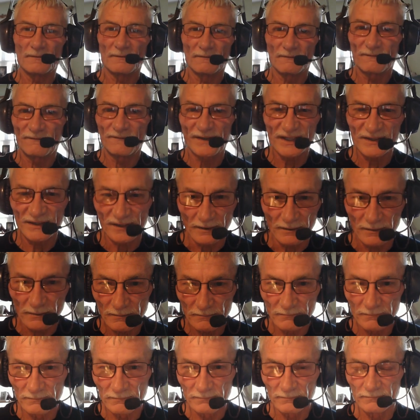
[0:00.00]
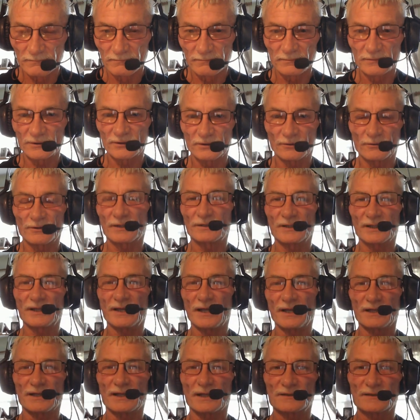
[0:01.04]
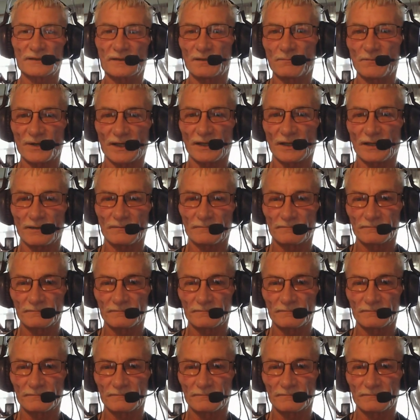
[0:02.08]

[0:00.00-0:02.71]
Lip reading: fix it, so that the king gets the money.